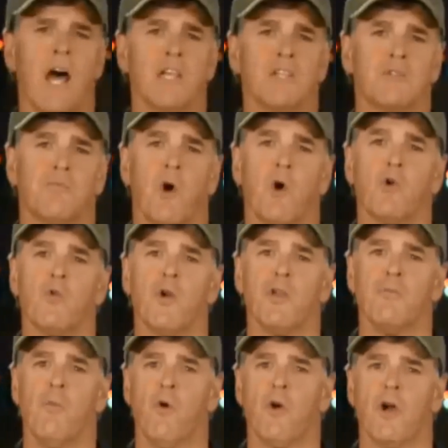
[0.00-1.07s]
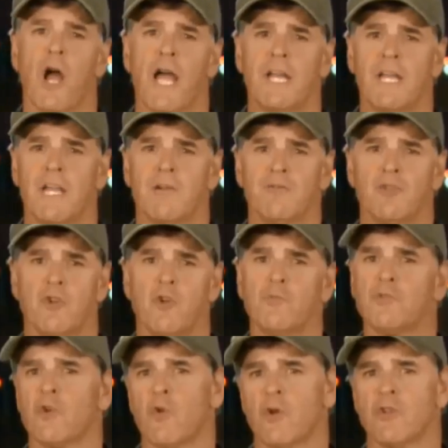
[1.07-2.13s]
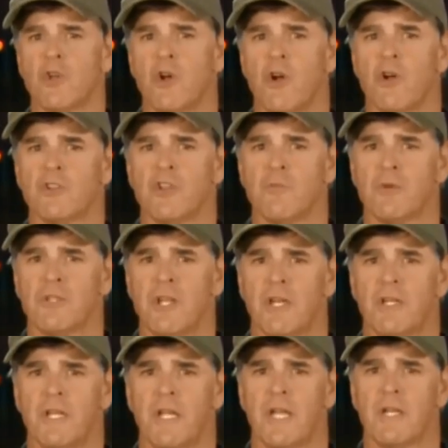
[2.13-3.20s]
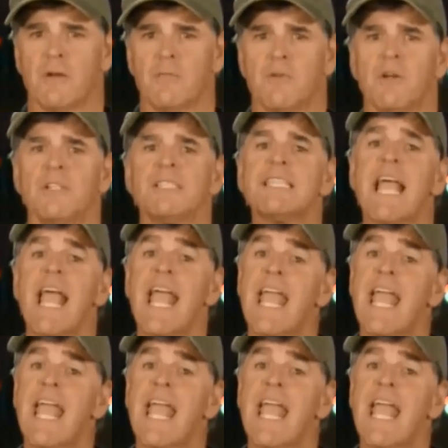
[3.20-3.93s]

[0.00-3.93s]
I spoke with more IDF troops who are in charge of protecting a kibbutz